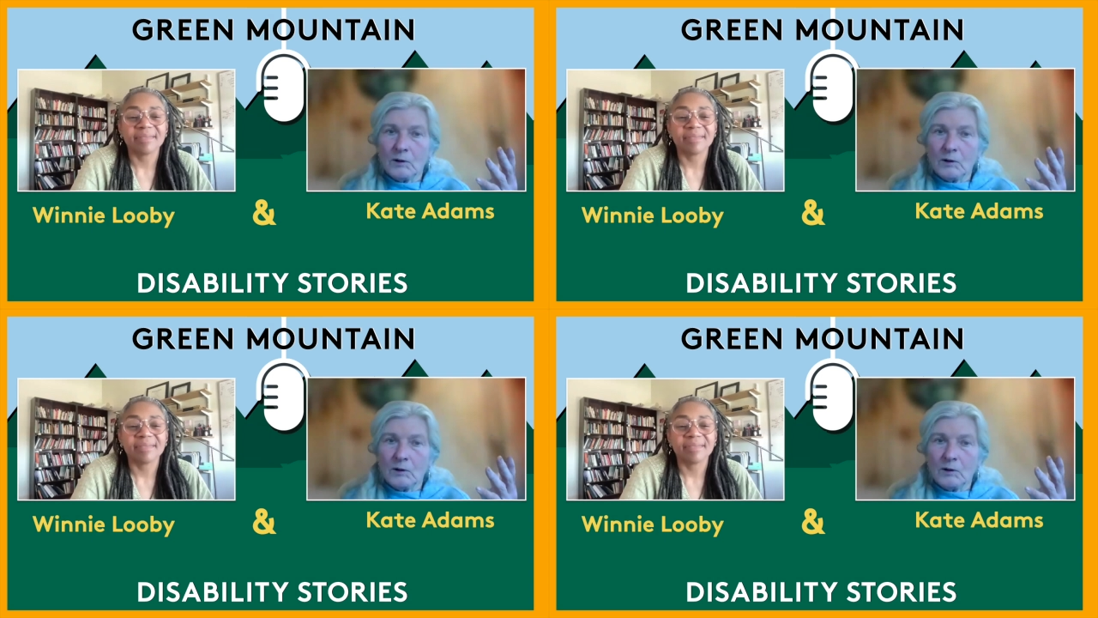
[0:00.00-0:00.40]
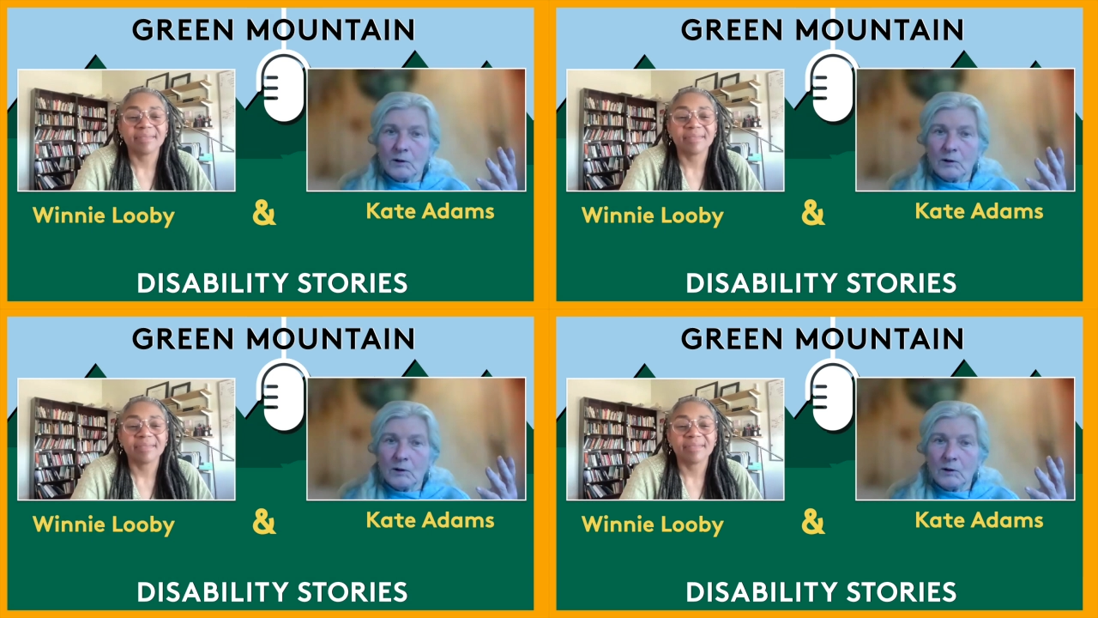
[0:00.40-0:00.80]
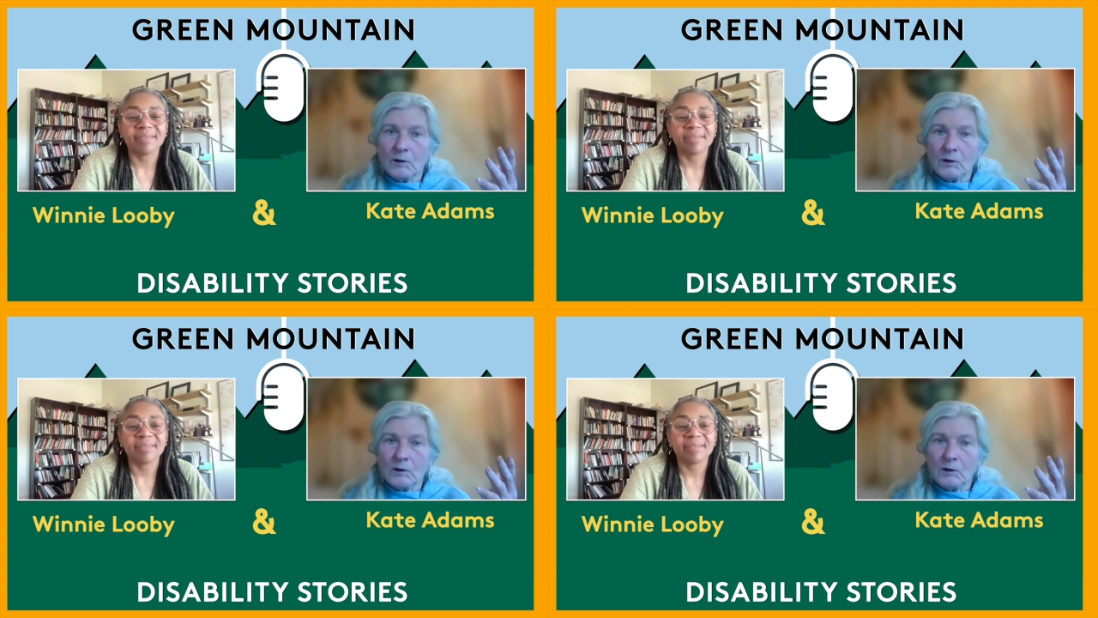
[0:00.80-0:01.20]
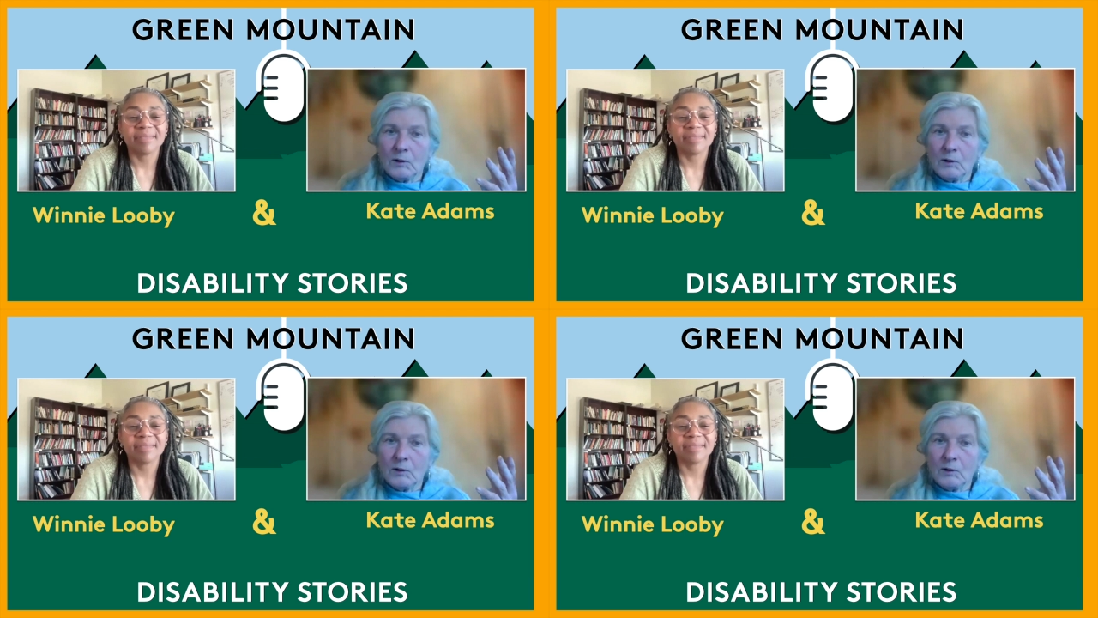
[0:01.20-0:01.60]

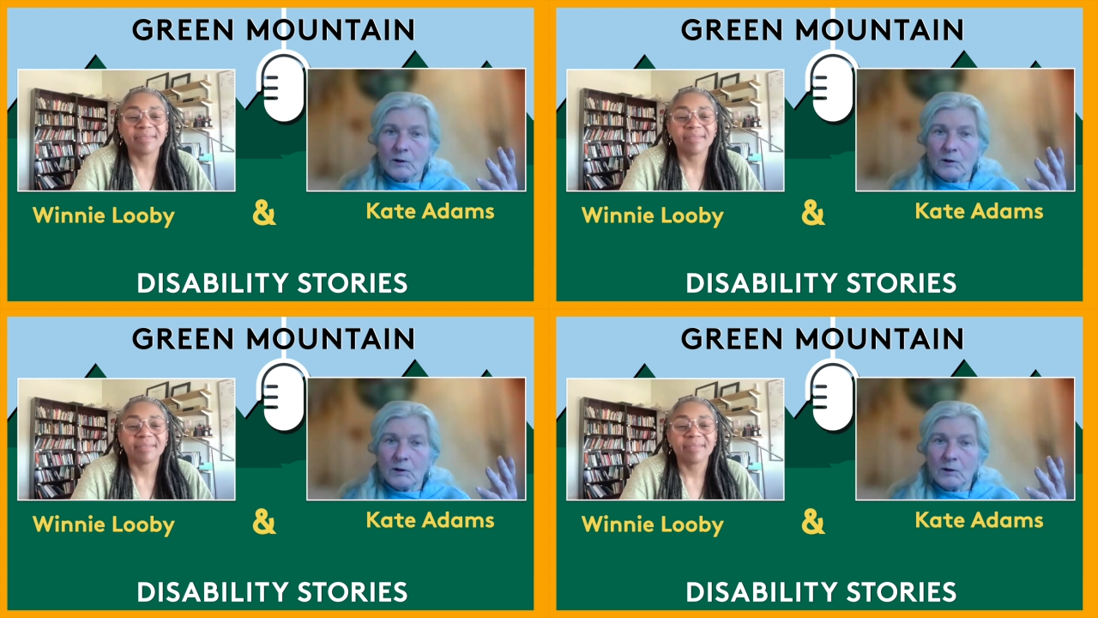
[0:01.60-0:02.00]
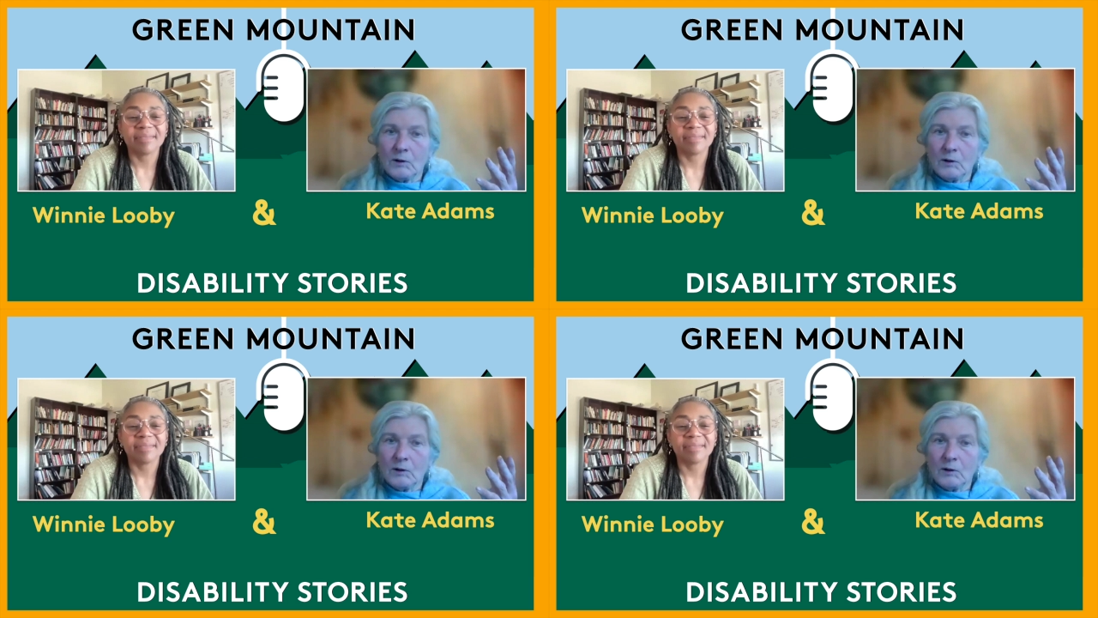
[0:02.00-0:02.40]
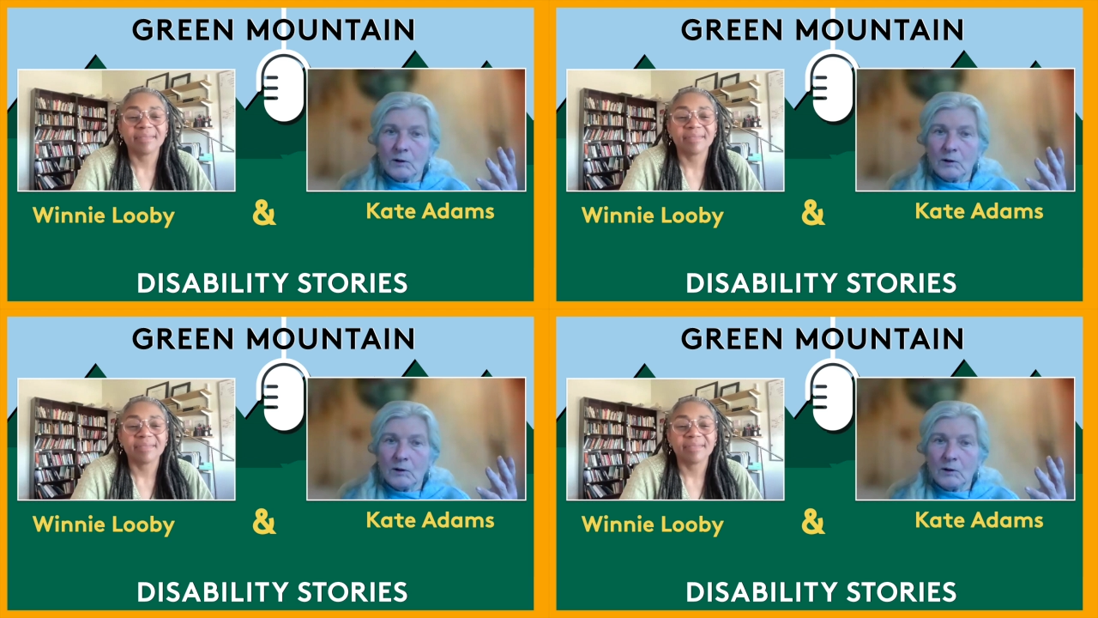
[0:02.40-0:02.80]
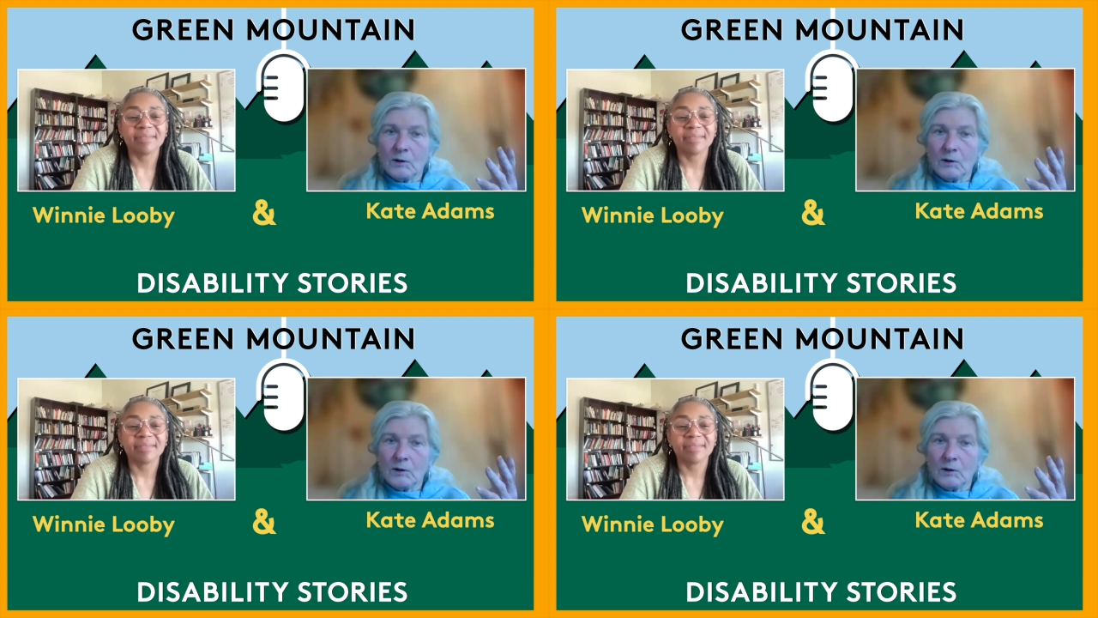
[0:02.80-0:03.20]

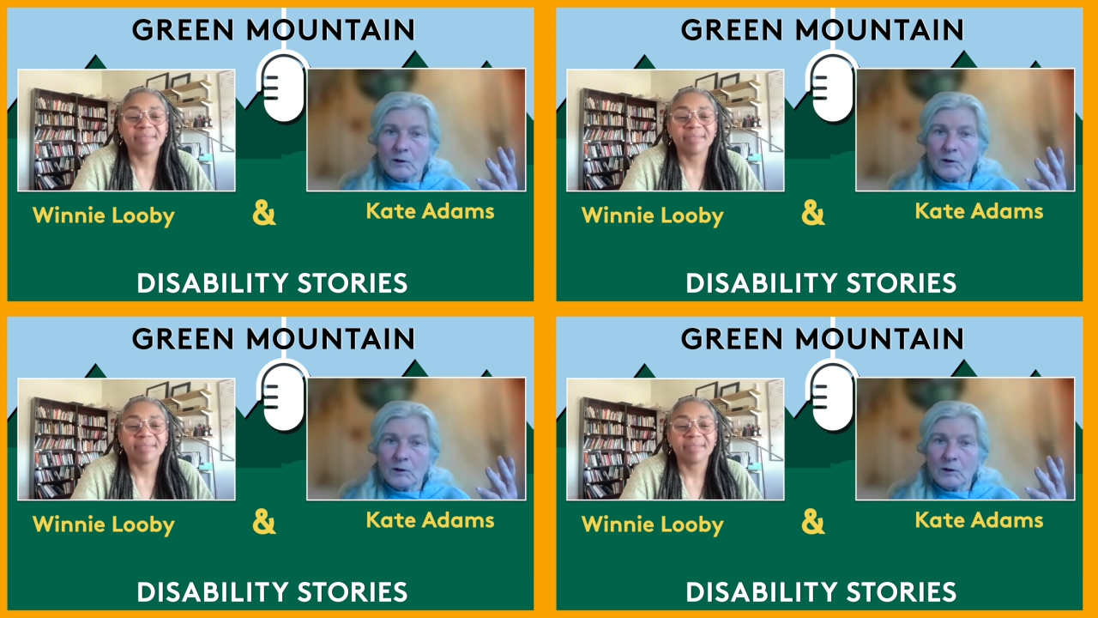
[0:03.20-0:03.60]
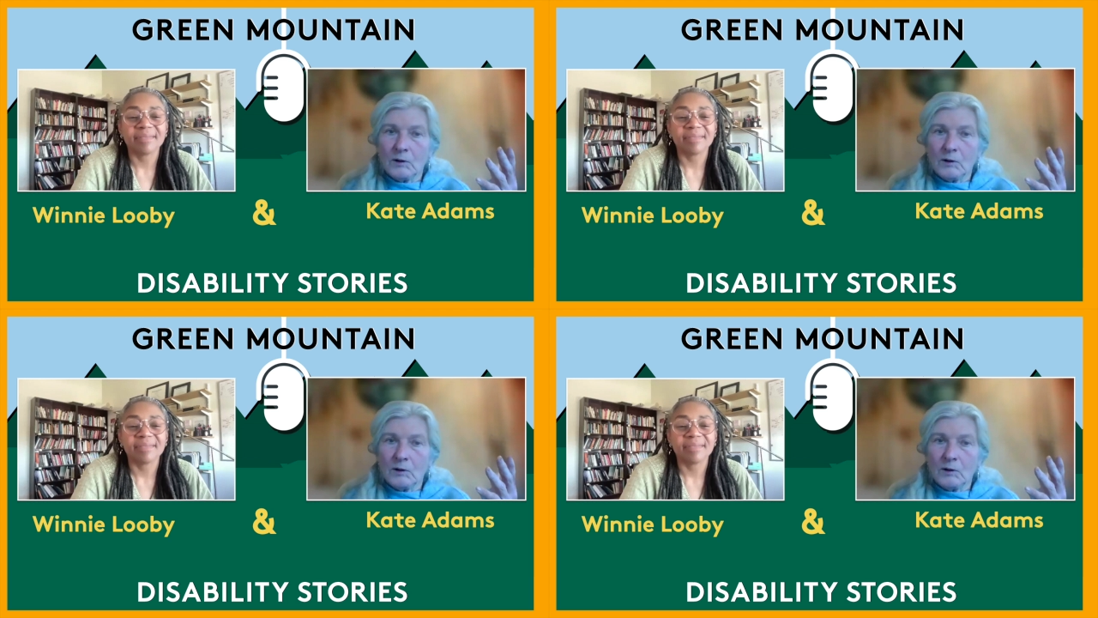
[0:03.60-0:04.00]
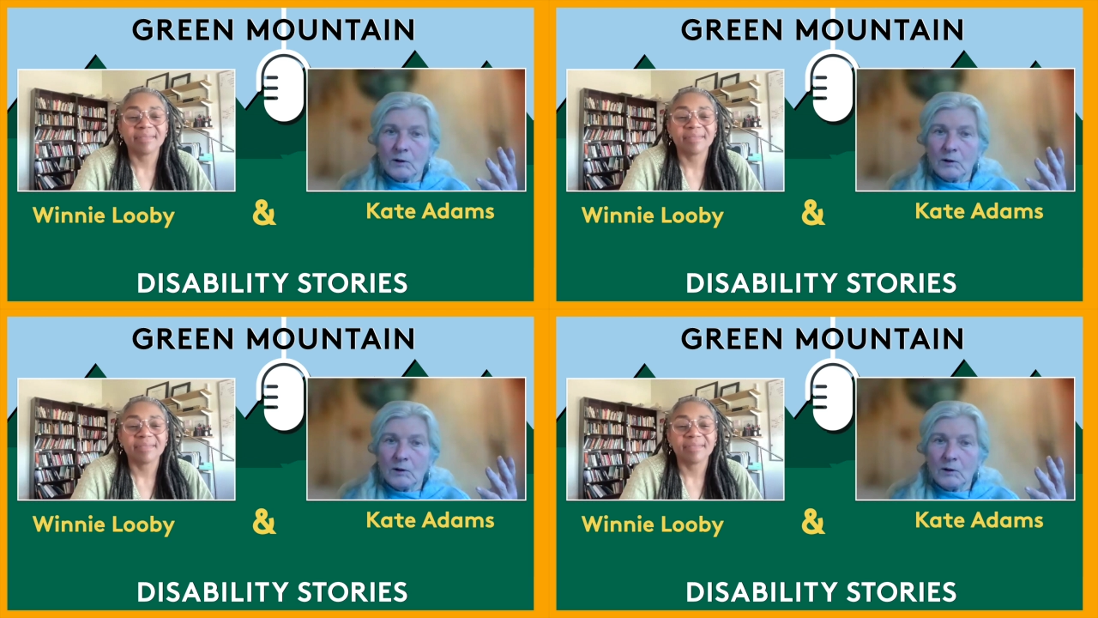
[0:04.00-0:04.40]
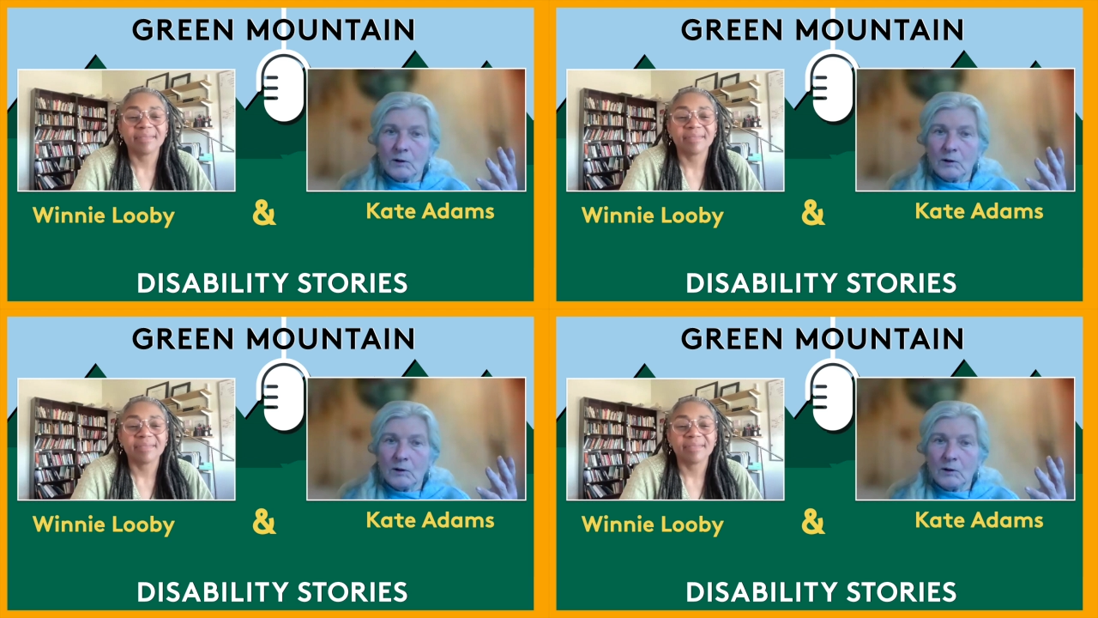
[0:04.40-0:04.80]

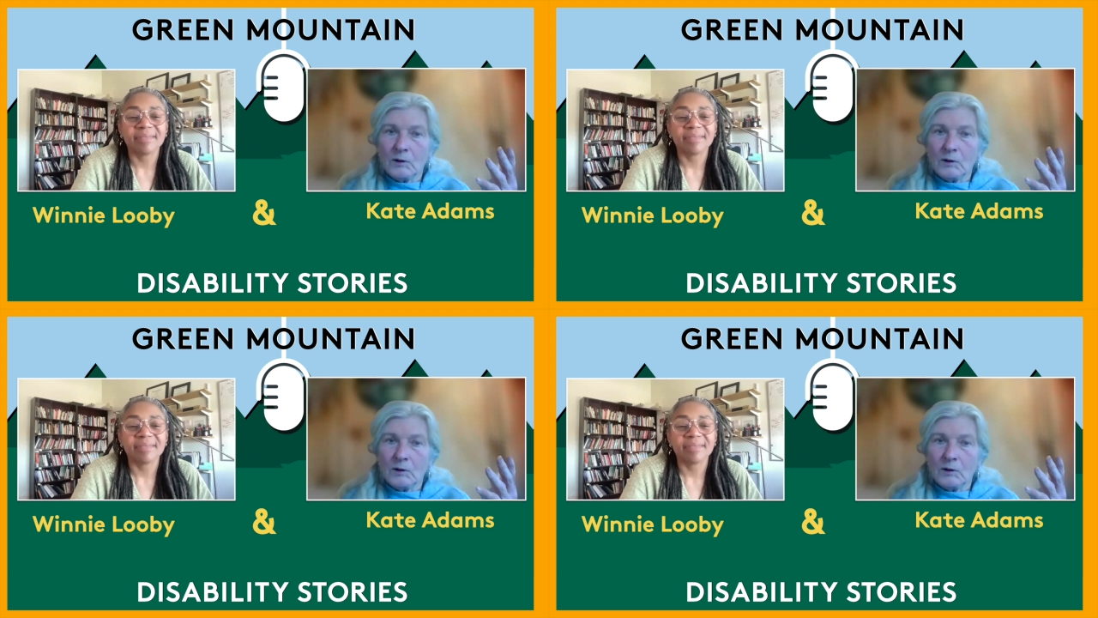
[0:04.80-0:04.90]
No one is speaking in this clip.